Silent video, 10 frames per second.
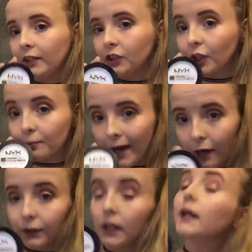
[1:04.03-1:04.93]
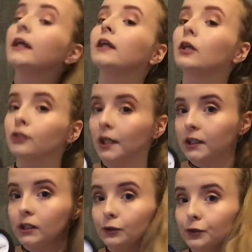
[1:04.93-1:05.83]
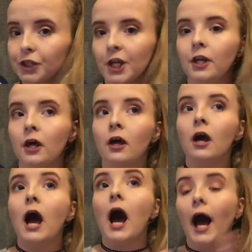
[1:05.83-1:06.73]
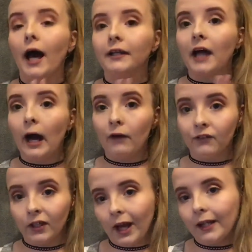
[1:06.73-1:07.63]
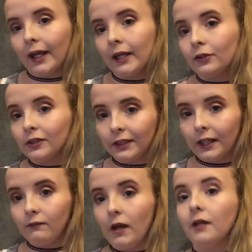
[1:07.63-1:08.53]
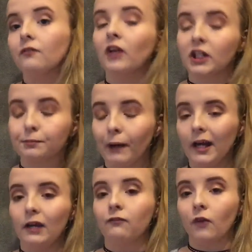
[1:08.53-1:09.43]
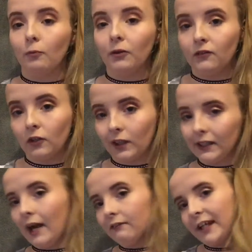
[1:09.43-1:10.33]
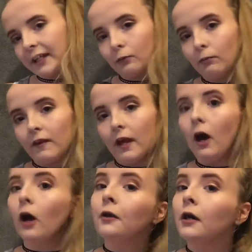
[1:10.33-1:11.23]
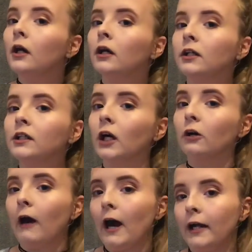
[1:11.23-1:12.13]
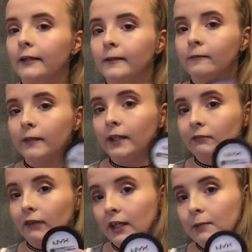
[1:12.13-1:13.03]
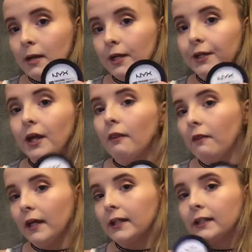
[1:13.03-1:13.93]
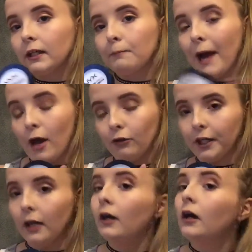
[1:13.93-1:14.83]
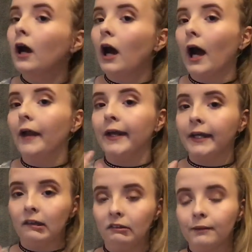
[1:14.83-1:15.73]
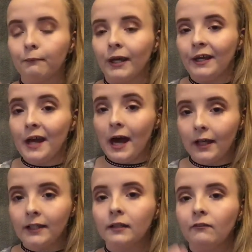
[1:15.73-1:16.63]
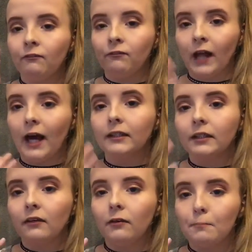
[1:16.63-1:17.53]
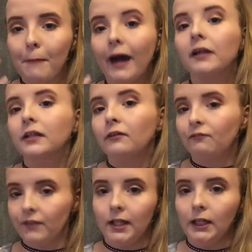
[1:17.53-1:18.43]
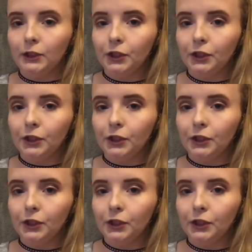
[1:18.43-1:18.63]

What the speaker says: Finishing Powder in Translucent, and I feel like it doesn't give any flashback from the photos I've taken with it on, so I do really recommend this powder, and it gives me a nice flat matte finish.